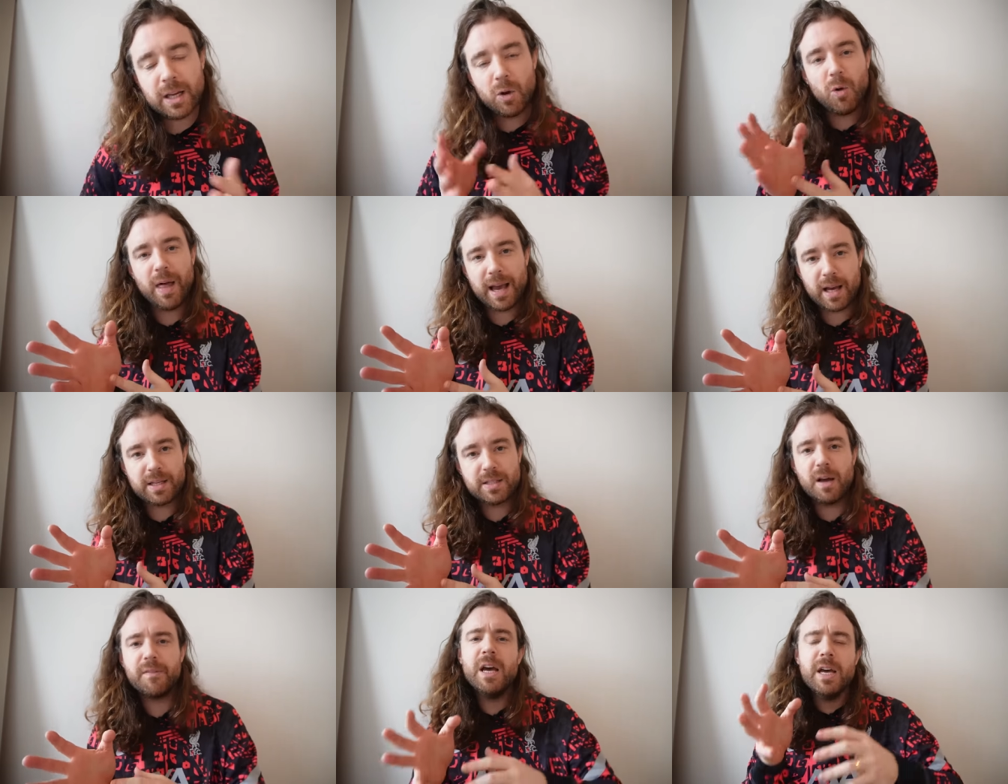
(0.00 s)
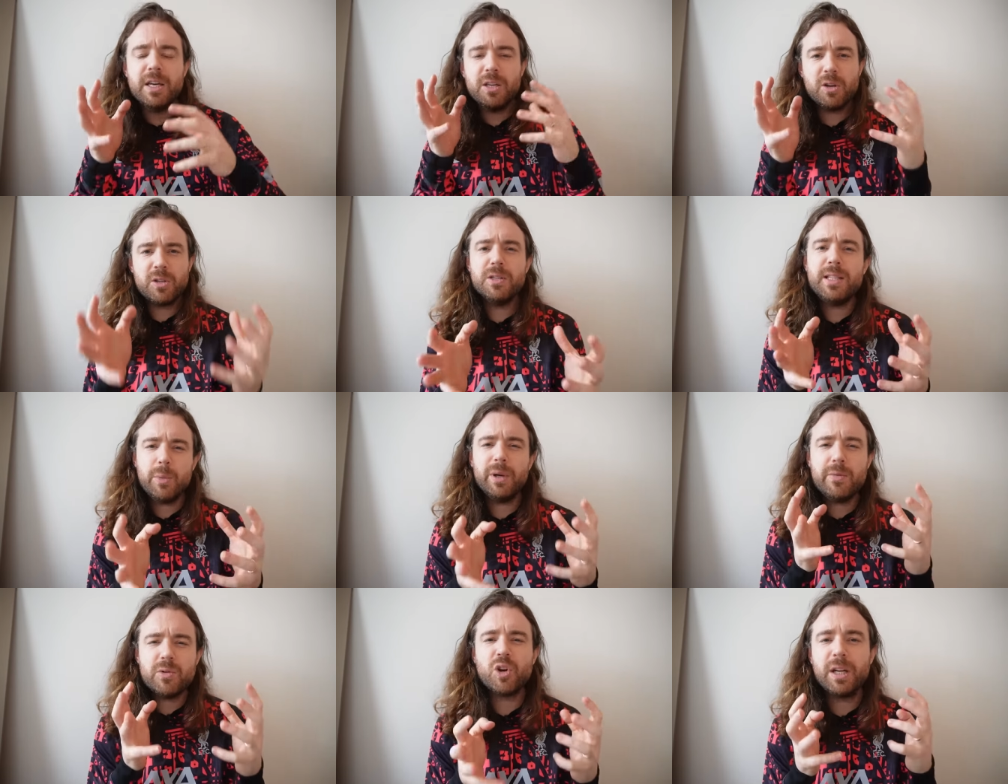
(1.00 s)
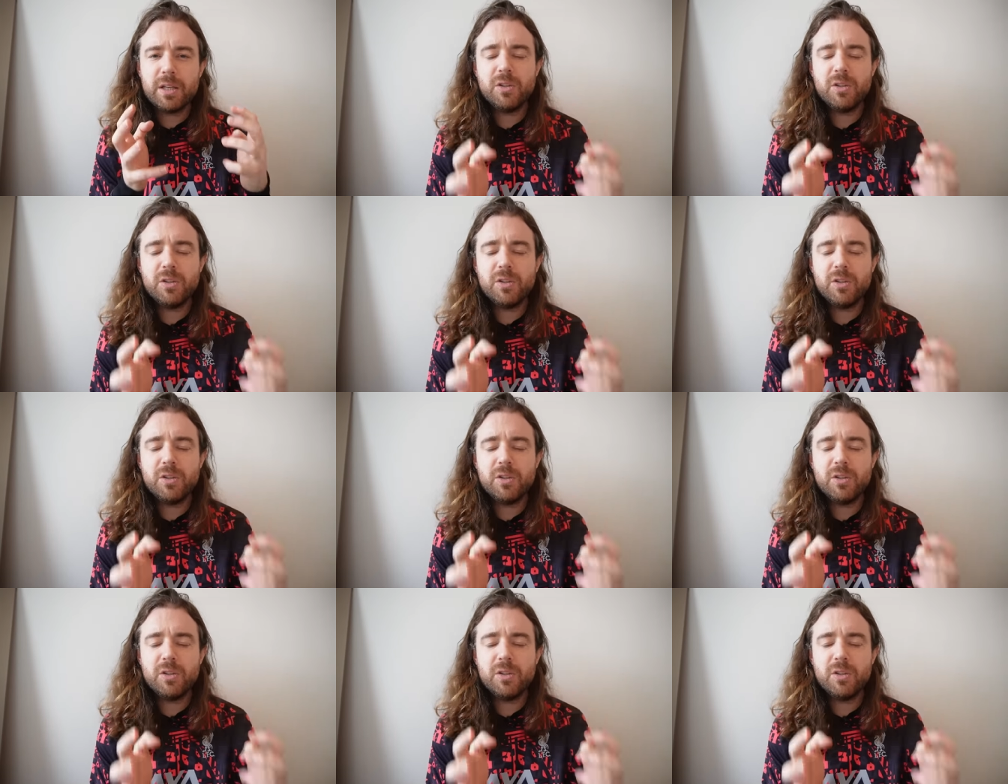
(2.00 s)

and all that kind of stuff, you can see what he was trying to